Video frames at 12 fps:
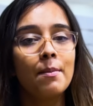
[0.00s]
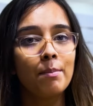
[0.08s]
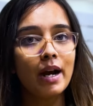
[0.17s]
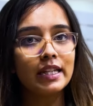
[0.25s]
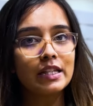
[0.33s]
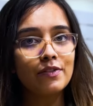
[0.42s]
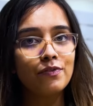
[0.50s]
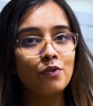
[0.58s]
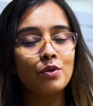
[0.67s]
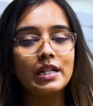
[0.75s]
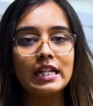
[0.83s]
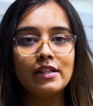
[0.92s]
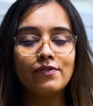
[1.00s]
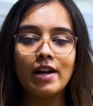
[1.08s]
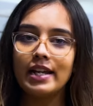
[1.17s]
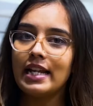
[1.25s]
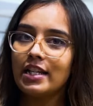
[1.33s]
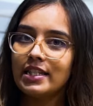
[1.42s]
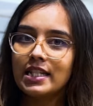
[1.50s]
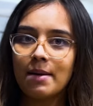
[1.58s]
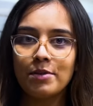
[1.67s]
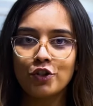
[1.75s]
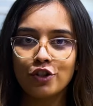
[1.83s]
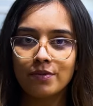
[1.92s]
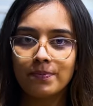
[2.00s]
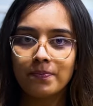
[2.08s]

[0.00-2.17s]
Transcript: by the 14th Finance Commission.